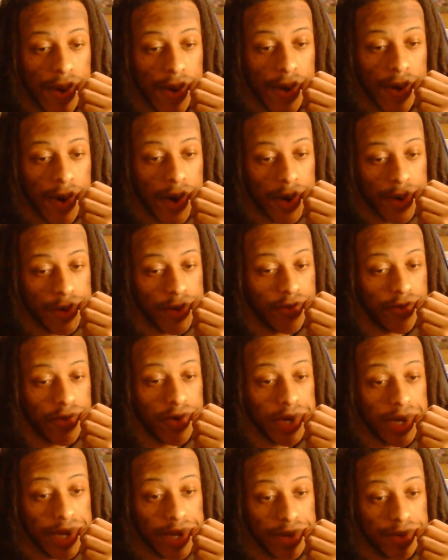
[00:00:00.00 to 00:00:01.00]
Her
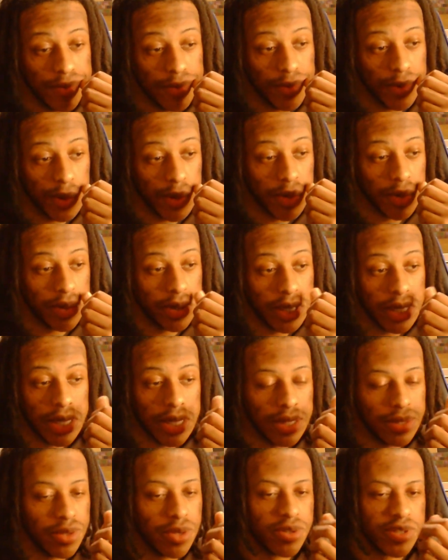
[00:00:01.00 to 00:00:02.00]
friend literally,
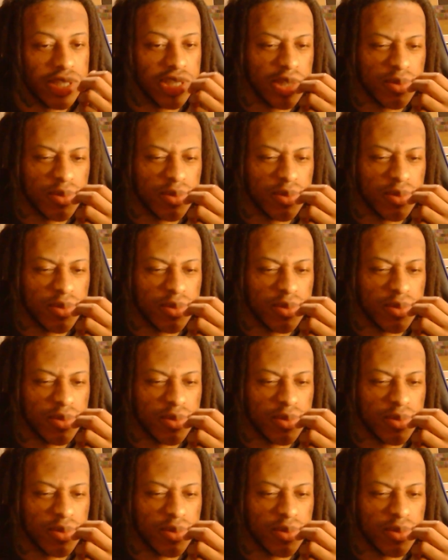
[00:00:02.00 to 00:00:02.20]
you know what I'm saying? She